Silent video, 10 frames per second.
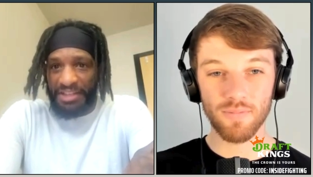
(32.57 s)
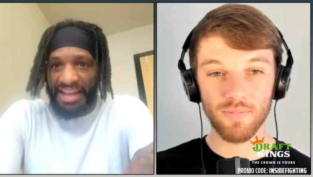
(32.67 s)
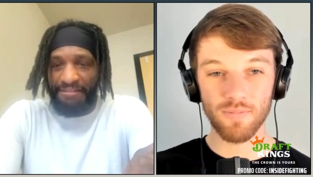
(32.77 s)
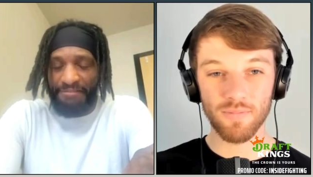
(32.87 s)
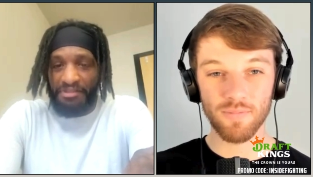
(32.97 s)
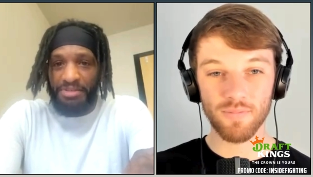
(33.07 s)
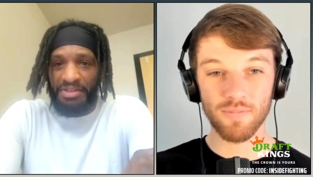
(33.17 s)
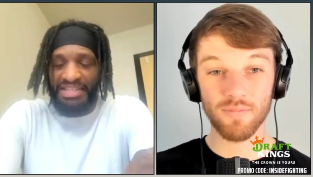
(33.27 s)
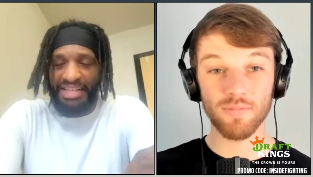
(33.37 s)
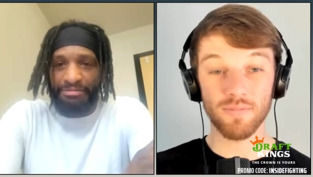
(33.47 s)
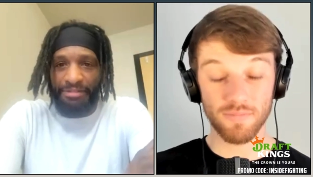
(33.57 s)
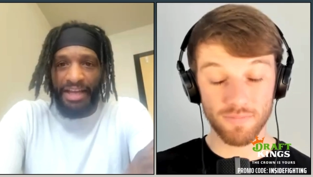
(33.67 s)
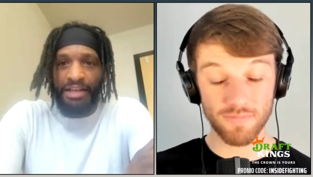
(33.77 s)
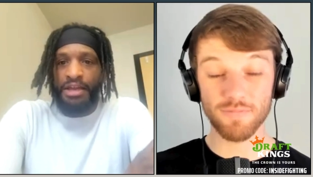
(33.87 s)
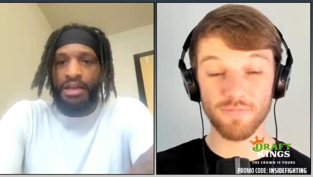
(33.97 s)
Speaker 1: that 15 minutes of that fight,
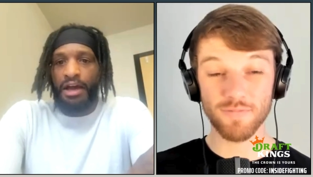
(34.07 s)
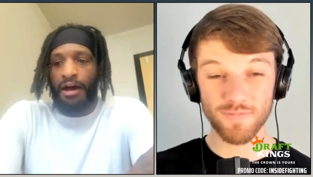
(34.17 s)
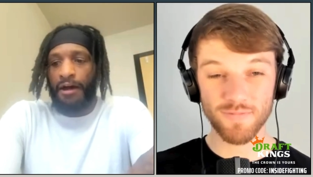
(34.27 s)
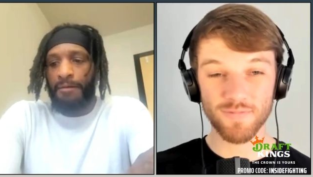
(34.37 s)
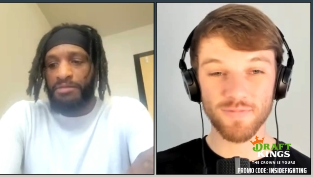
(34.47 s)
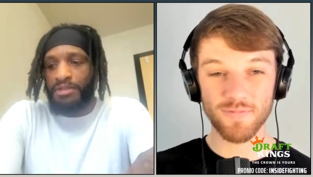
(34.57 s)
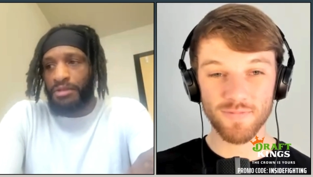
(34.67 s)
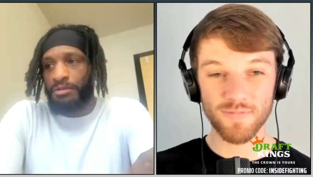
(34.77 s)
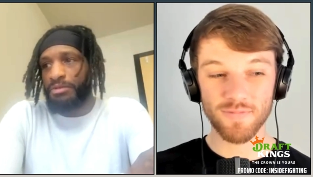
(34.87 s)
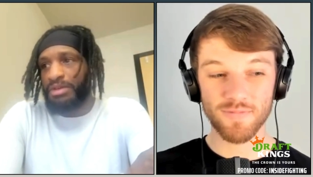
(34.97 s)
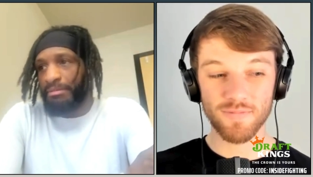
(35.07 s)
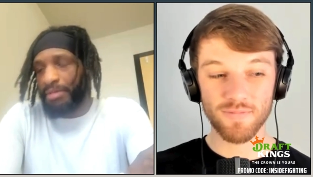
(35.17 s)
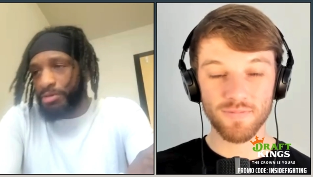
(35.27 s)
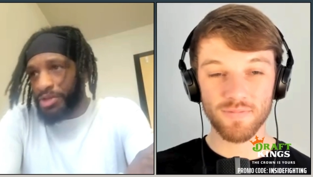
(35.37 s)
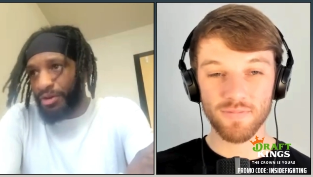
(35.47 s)
um, to coming up
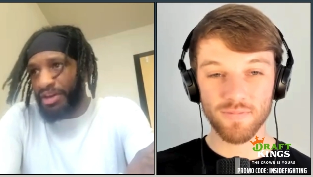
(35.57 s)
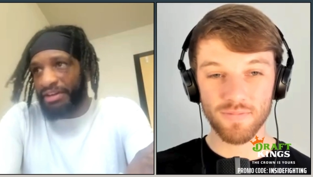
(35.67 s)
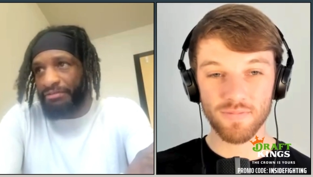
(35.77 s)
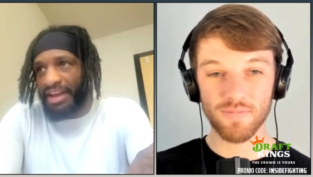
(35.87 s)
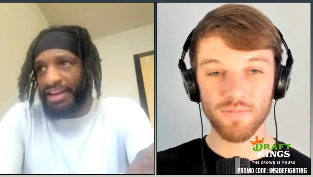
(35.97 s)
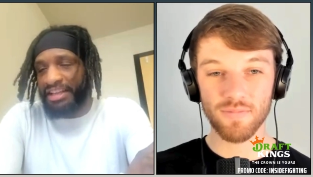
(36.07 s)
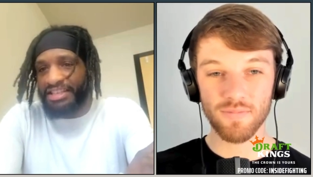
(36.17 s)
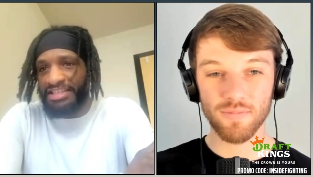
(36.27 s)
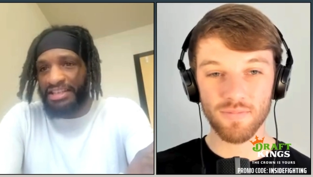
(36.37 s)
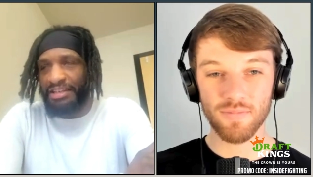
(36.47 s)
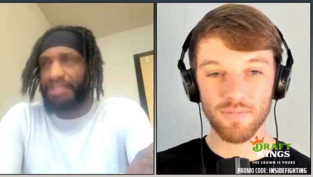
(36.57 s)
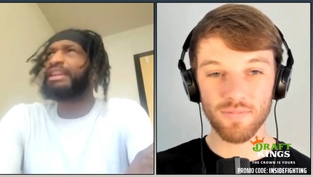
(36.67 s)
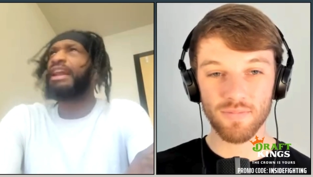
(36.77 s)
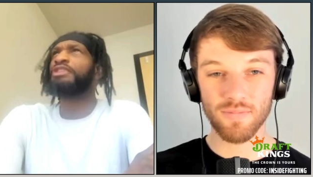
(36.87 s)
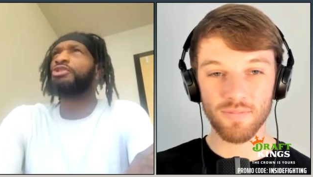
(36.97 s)
short in the fight against uh,
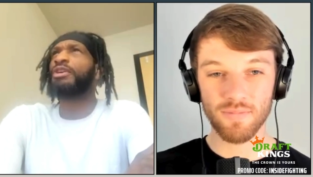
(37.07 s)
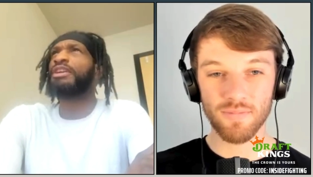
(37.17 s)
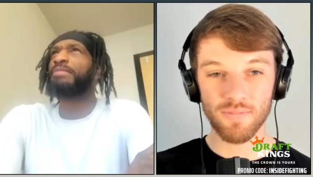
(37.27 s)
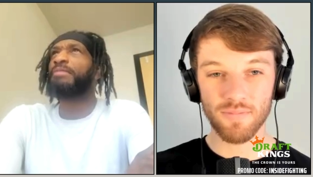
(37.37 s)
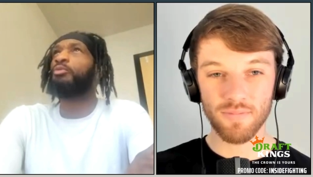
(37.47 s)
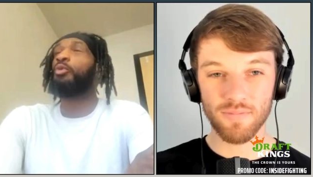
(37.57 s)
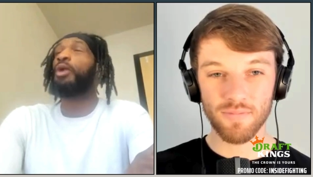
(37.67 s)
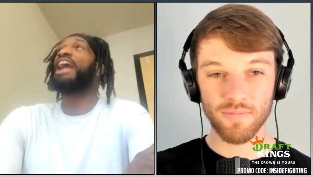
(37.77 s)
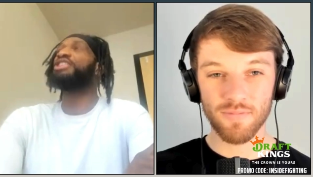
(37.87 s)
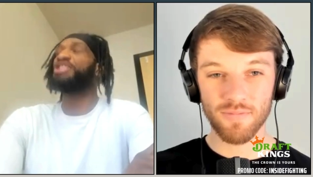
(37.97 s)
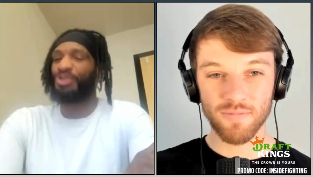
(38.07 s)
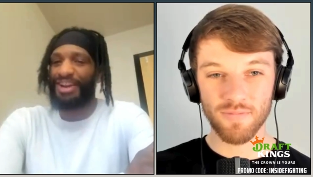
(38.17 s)
not short, coming up way short,